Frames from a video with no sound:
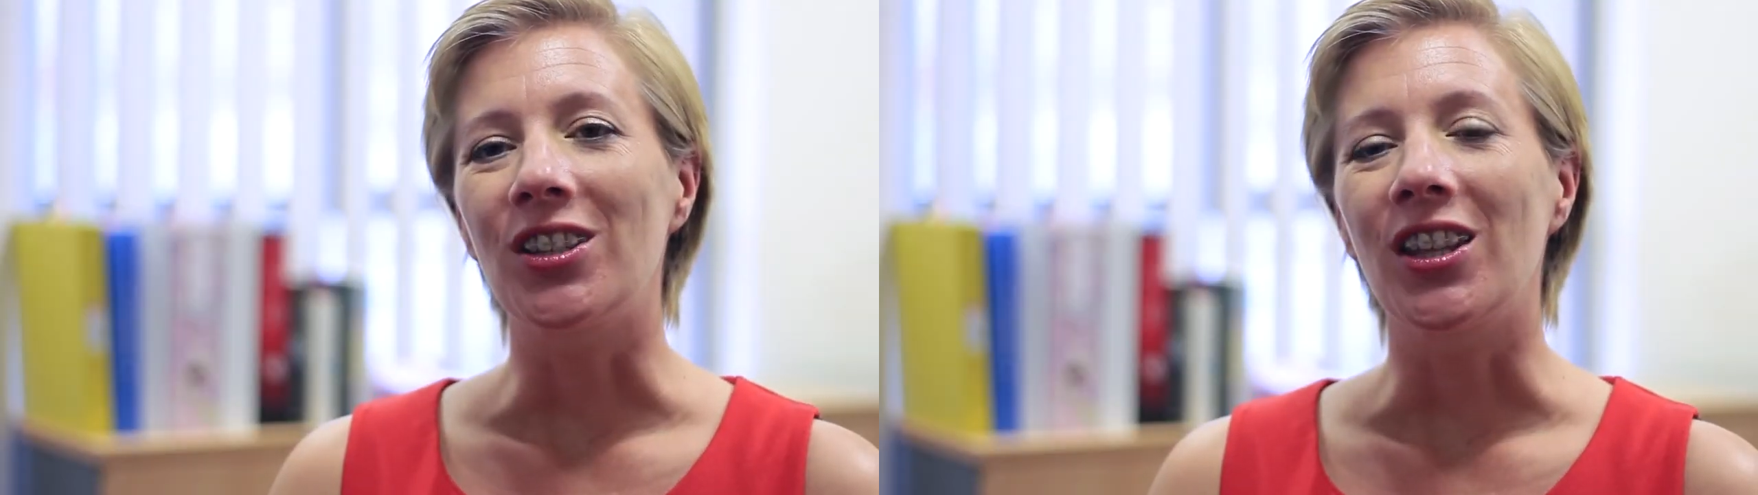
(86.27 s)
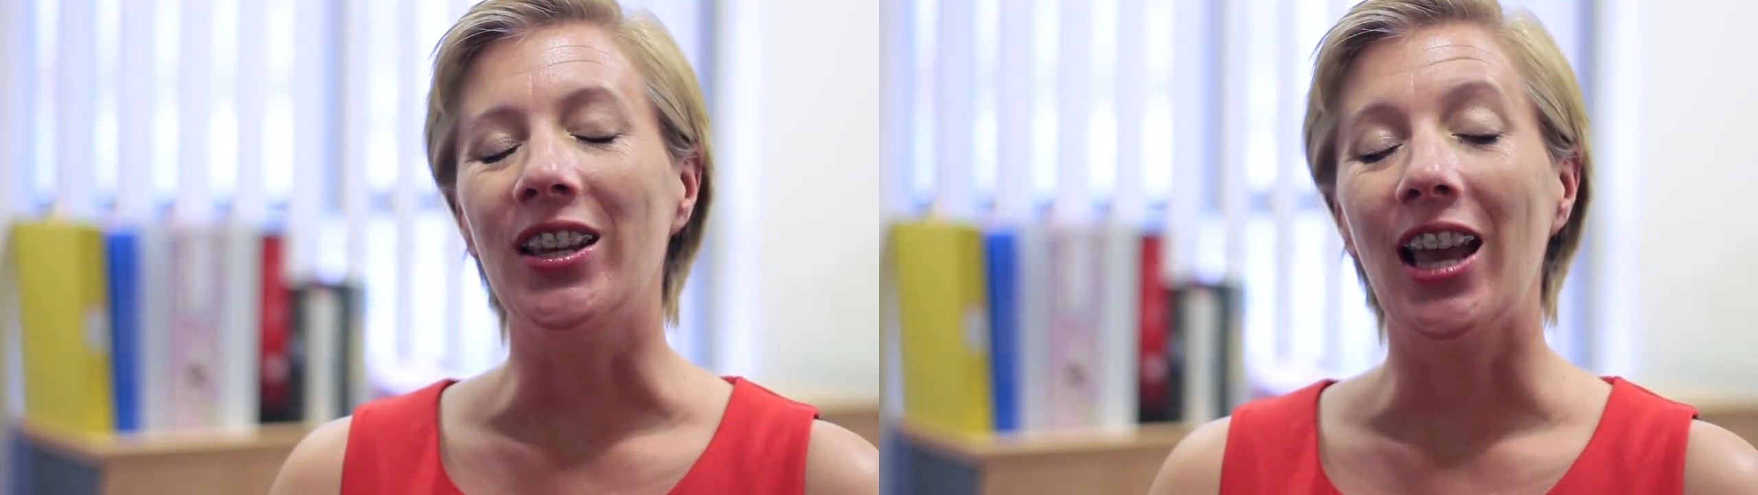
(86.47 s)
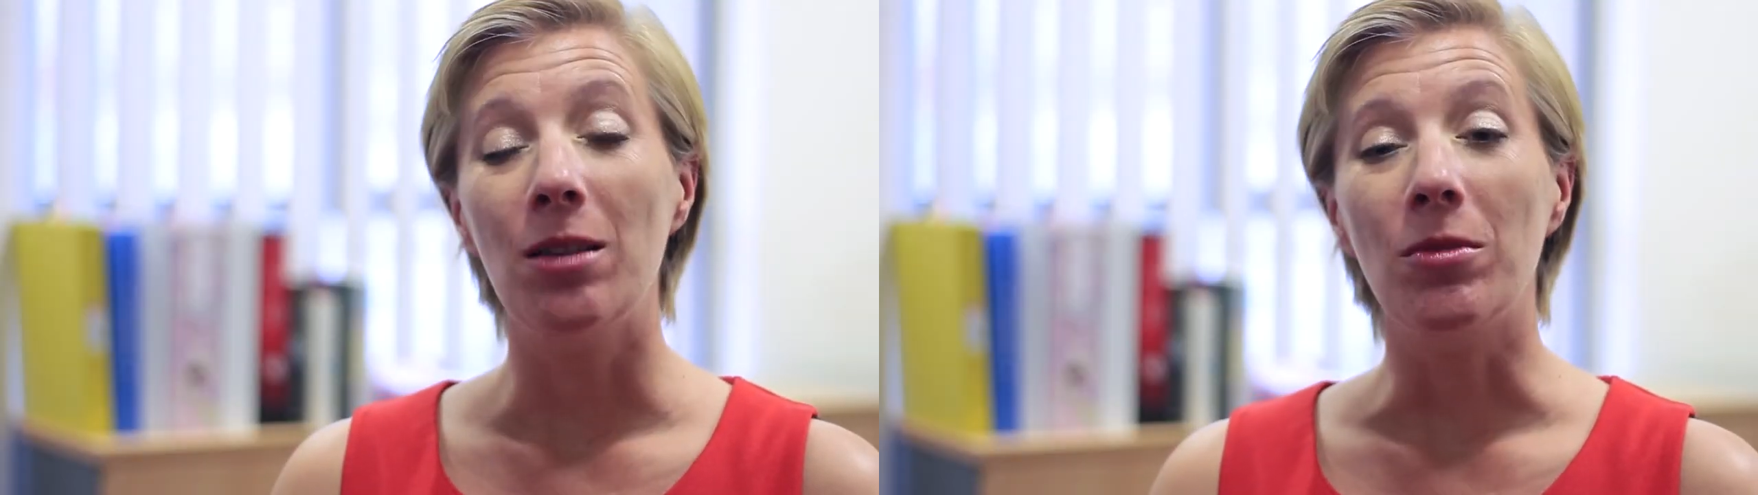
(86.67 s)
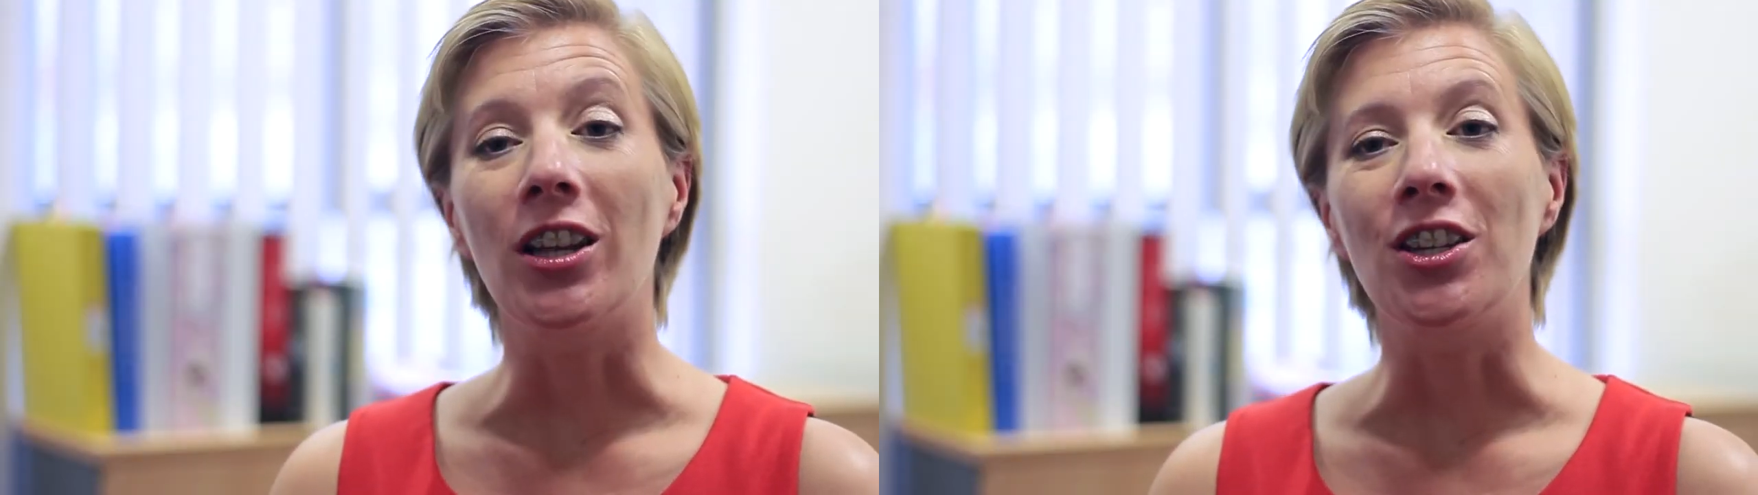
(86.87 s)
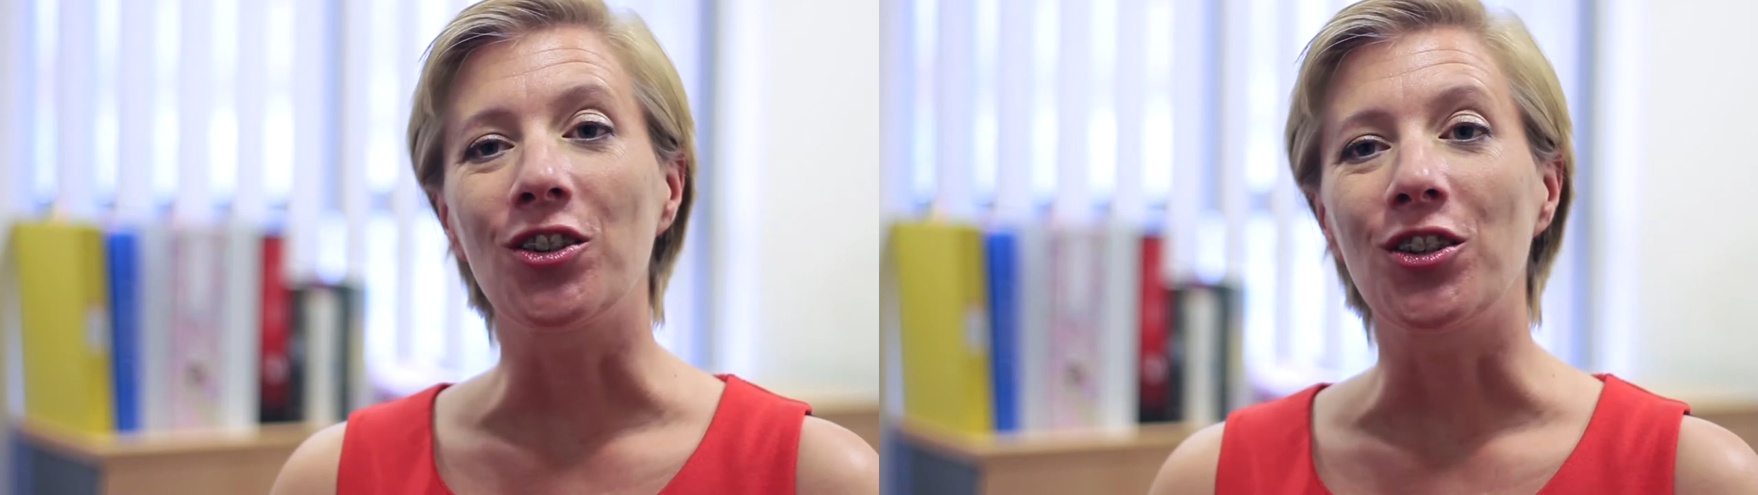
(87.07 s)
that came on
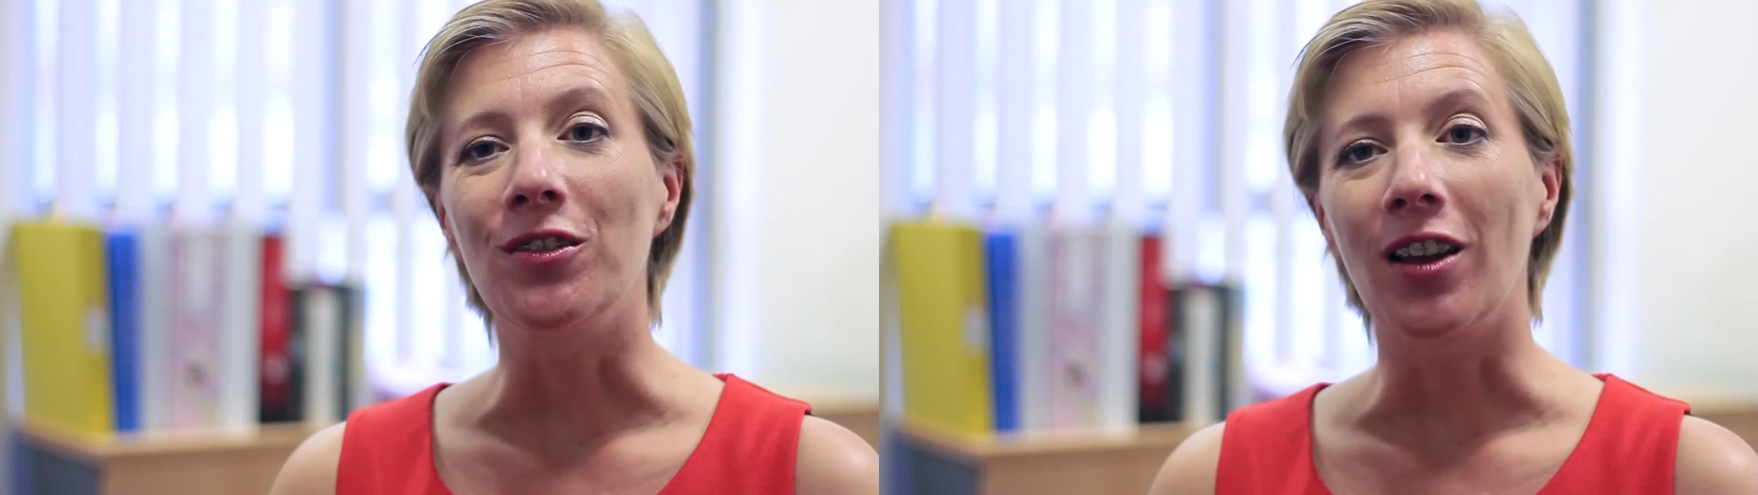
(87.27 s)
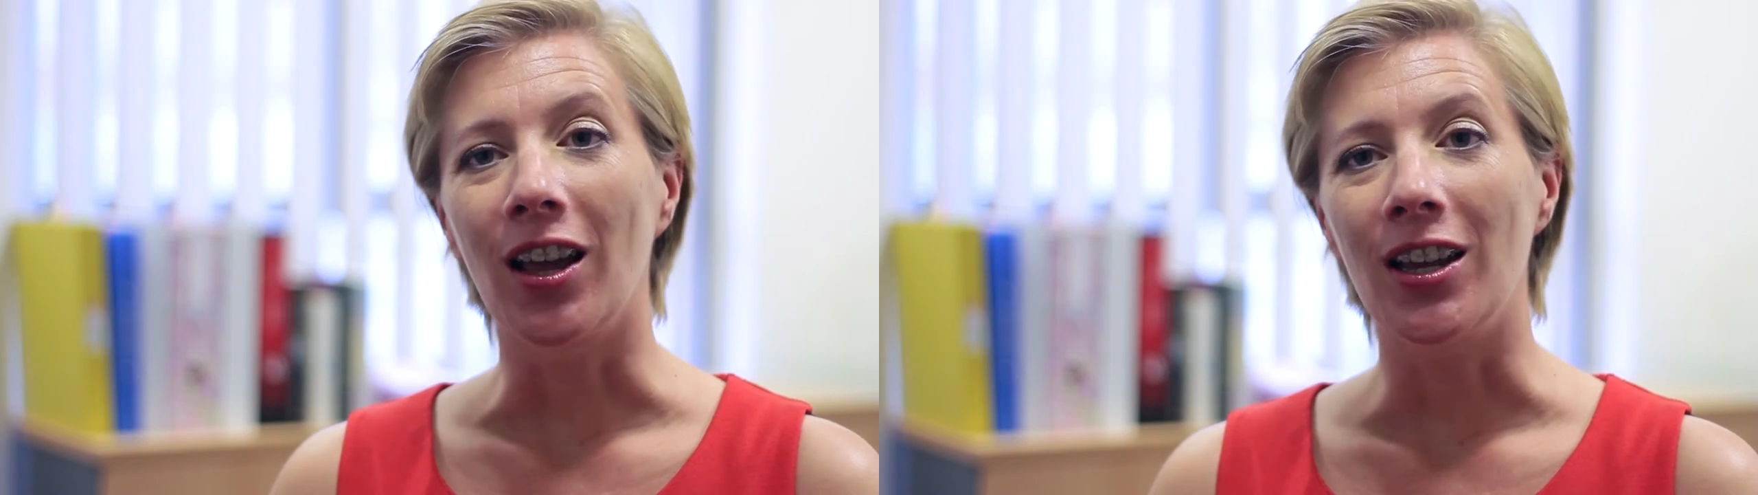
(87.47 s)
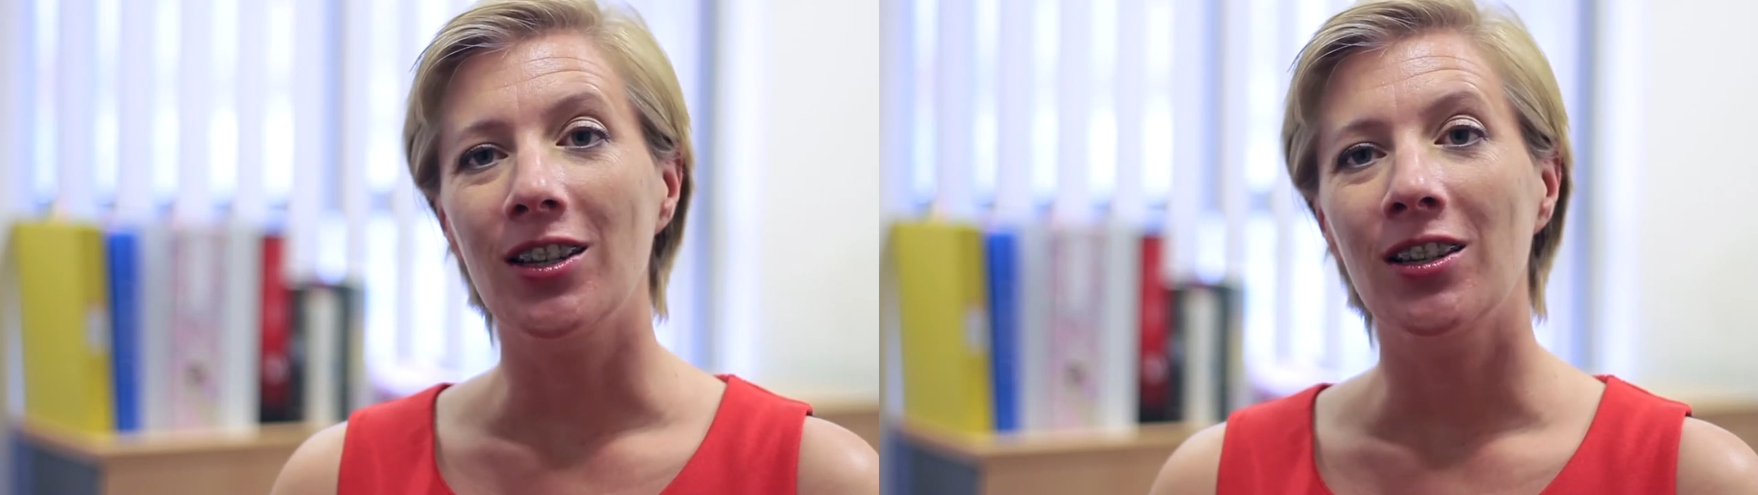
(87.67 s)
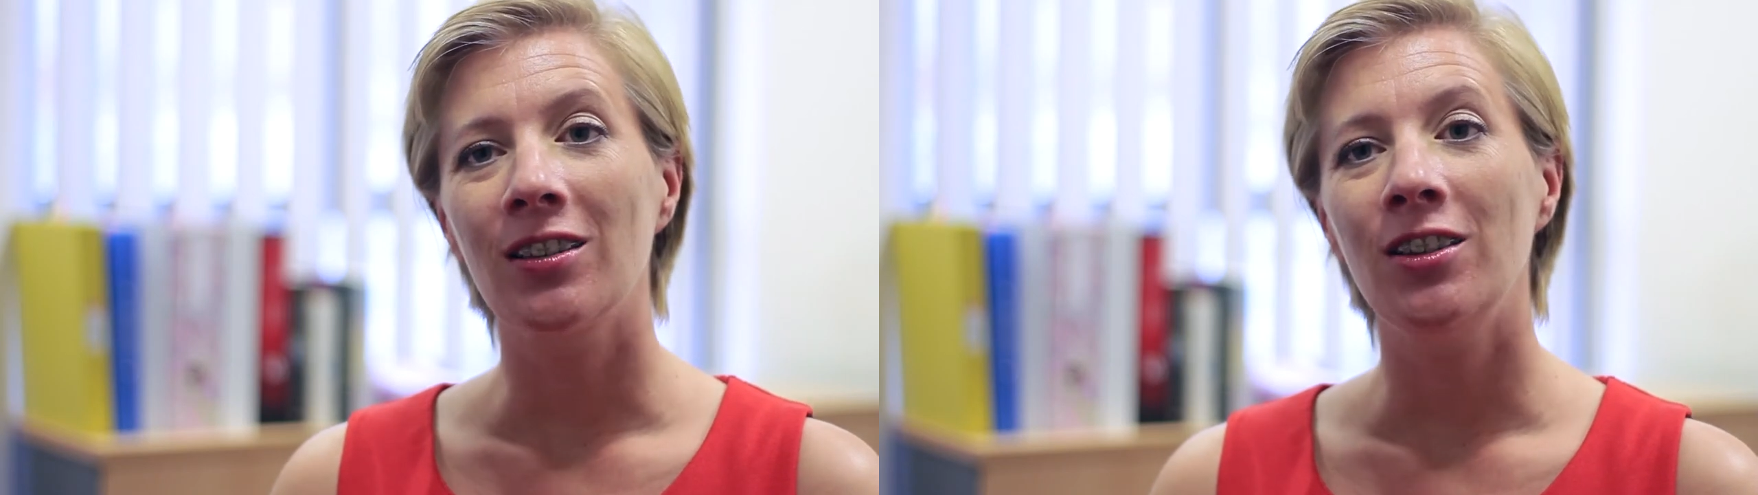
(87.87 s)
Essex Unite